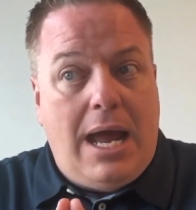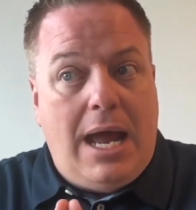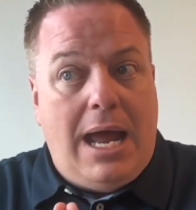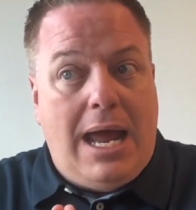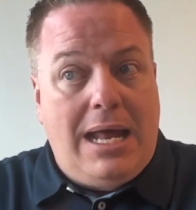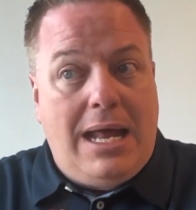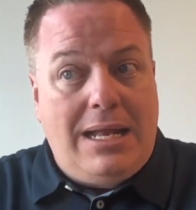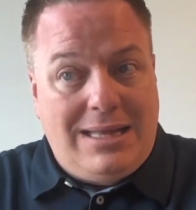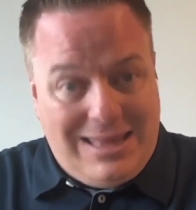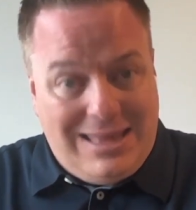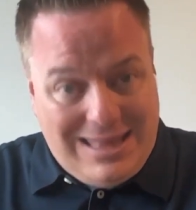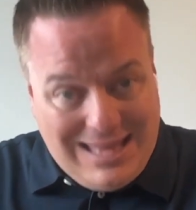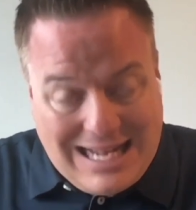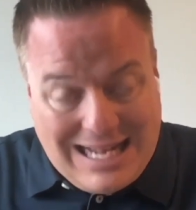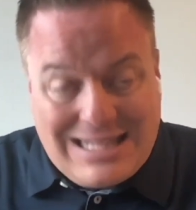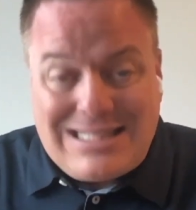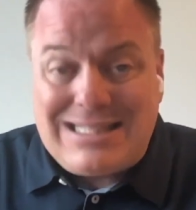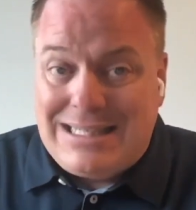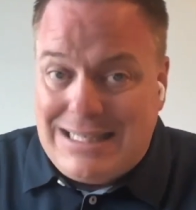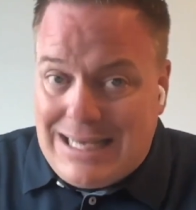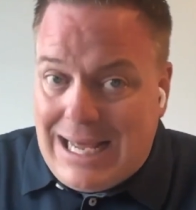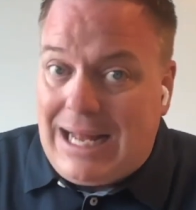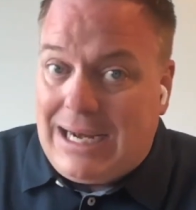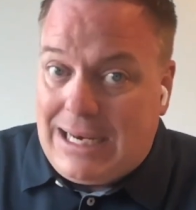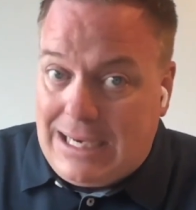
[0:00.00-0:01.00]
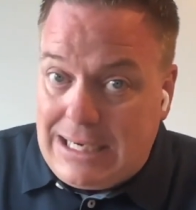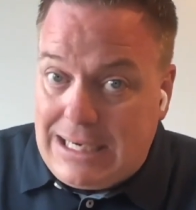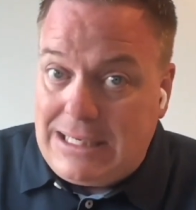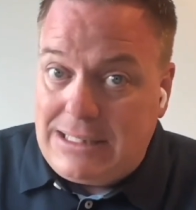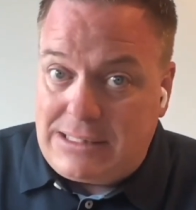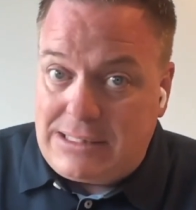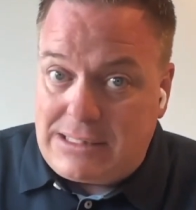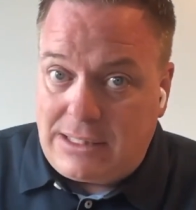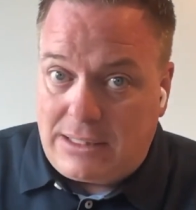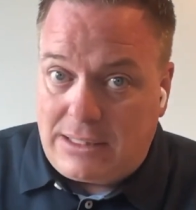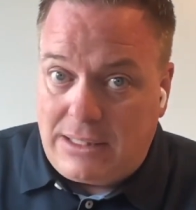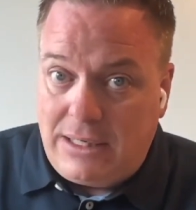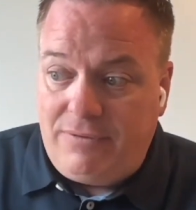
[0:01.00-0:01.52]
And that's not an
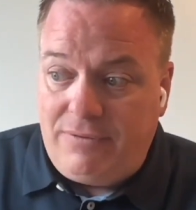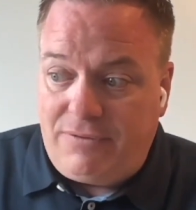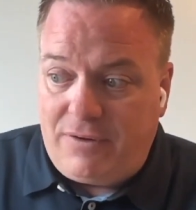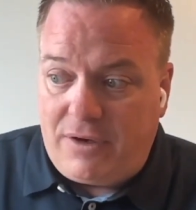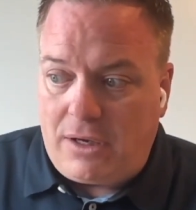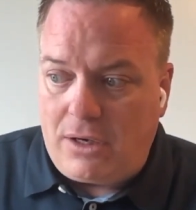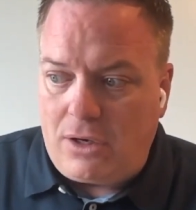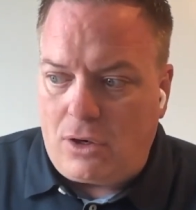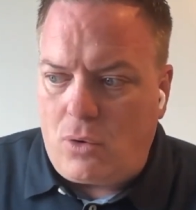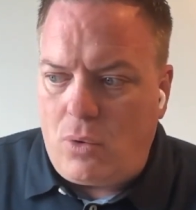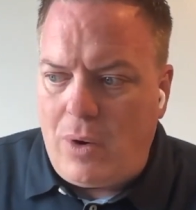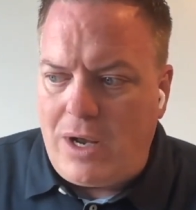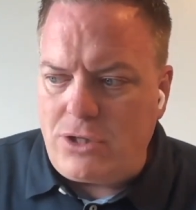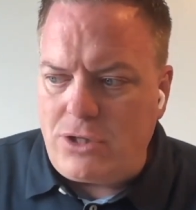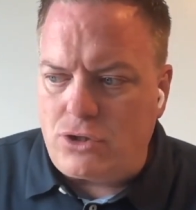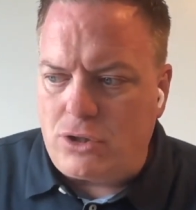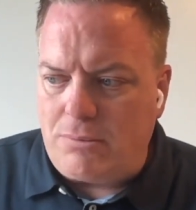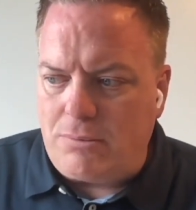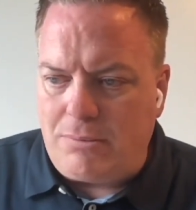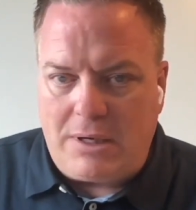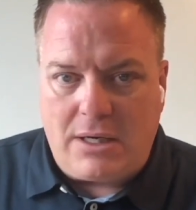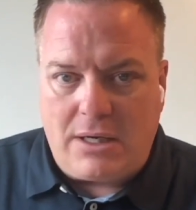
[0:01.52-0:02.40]
insignificant question,